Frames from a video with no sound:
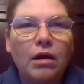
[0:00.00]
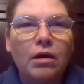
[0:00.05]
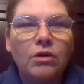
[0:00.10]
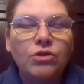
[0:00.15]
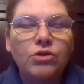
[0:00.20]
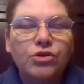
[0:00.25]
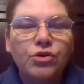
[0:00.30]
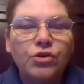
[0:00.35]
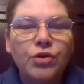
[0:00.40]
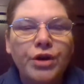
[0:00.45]

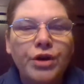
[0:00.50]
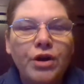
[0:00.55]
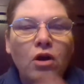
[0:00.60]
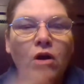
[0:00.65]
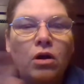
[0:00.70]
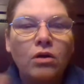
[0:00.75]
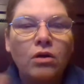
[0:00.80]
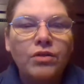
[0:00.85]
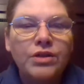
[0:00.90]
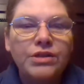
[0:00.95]
during
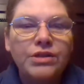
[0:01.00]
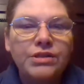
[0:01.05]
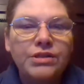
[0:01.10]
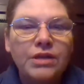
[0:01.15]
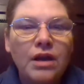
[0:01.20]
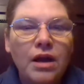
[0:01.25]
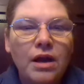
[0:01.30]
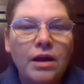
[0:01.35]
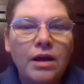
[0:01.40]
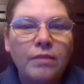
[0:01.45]
all this
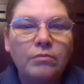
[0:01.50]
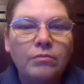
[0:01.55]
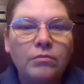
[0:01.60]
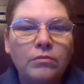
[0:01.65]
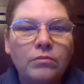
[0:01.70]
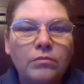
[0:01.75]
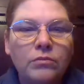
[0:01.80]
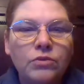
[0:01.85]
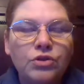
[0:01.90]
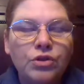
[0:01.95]
time,
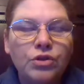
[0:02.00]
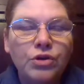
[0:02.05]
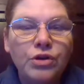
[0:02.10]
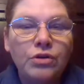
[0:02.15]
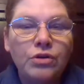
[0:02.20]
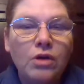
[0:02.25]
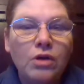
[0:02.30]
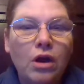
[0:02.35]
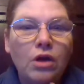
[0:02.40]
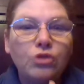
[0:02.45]

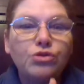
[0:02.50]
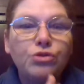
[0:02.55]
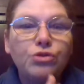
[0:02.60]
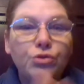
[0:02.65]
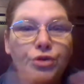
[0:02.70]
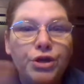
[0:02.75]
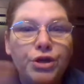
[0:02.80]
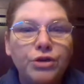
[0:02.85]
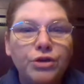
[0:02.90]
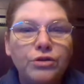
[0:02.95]
during
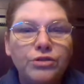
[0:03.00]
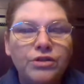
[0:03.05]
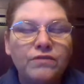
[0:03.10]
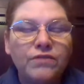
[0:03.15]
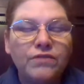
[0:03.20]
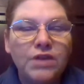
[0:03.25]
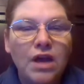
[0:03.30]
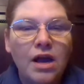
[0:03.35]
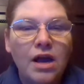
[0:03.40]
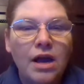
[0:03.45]
2 years of
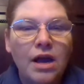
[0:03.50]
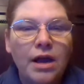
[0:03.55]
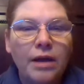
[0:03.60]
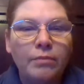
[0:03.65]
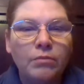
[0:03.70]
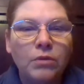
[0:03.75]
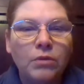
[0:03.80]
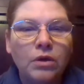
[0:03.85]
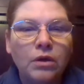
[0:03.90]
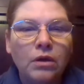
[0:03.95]

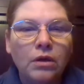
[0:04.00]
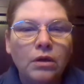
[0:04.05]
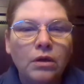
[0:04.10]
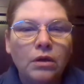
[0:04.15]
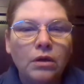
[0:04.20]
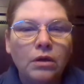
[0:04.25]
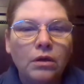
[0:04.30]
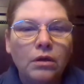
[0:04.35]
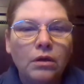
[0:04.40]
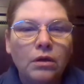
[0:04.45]
time,
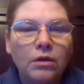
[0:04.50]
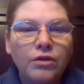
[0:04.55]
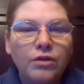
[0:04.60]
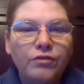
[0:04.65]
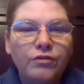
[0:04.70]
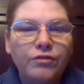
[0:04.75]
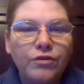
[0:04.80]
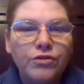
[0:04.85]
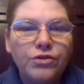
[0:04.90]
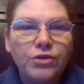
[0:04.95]
the
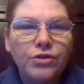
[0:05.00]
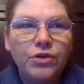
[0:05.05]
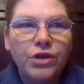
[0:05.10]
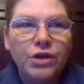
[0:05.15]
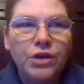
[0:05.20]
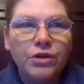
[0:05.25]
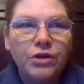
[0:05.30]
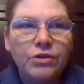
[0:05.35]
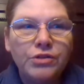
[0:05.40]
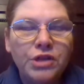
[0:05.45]
first 2
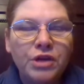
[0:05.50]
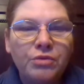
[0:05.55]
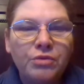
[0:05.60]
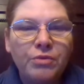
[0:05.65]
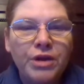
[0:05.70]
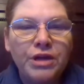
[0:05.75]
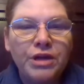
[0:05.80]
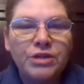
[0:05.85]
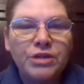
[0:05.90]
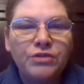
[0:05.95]
years, it
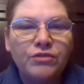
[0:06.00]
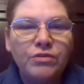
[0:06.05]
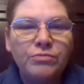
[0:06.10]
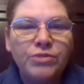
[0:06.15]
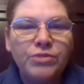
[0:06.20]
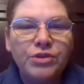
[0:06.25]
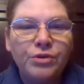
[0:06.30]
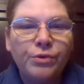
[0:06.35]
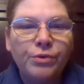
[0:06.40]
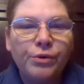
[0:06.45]
ranged from
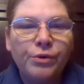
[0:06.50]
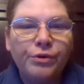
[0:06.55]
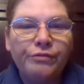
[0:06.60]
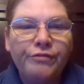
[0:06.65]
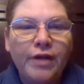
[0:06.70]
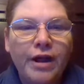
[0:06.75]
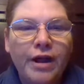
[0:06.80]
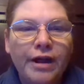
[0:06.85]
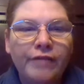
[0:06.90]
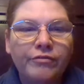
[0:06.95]
0 to
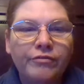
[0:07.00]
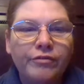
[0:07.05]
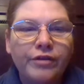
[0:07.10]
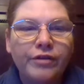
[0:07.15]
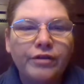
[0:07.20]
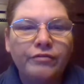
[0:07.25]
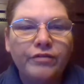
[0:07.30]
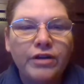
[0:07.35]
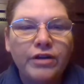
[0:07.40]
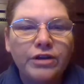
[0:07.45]
5.
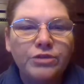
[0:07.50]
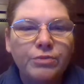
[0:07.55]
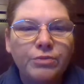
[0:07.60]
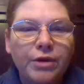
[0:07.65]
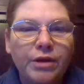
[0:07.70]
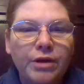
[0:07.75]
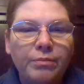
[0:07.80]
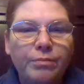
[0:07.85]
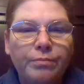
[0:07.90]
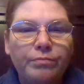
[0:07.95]
It
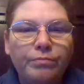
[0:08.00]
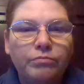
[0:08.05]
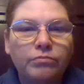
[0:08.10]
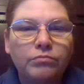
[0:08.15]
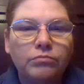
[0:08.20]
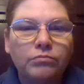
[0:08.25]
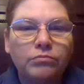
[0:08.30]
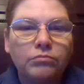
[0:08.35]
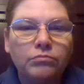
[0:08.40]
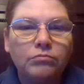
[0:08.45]
fluctuated
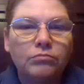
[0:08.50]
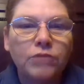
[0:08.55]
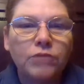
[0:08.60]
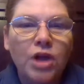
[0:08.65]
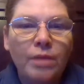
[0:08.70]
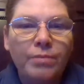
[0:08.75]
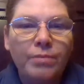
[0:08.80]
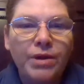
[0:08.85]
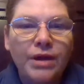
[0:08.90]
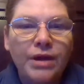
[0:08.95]

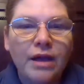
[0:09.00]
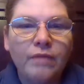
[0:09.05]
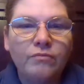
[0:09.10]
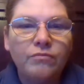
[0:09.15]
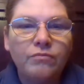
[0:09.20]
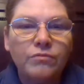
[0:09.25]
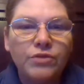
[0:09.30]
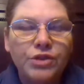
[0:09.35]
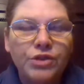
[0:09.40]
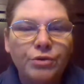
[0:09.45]
up and down,
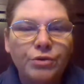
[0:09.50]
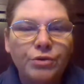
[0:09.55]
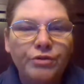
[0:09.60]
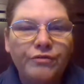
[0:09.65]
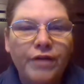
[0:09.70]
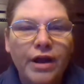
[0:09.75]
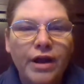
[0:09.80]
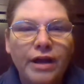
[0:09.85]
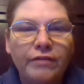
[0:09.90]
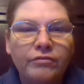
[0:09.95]
0 to
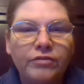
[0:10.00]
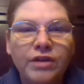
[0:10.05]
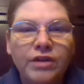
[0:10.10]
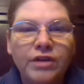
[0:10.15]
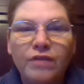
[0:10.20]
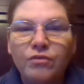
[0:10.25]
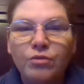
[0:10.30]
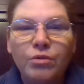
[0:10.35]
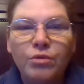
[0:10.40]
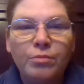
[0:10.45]
5.
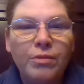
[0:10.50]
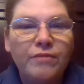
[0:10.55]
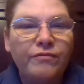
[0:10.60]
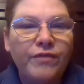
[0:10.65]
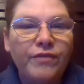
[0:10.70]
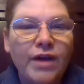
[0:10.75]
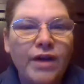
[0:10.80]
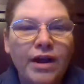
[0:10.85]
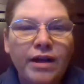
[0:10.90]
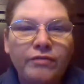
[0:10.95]
Never went above
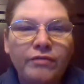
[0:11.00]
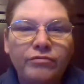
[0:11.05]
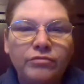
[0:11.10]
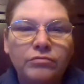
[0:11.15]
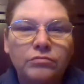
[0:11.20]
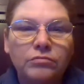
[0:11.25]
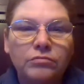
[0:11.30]
5.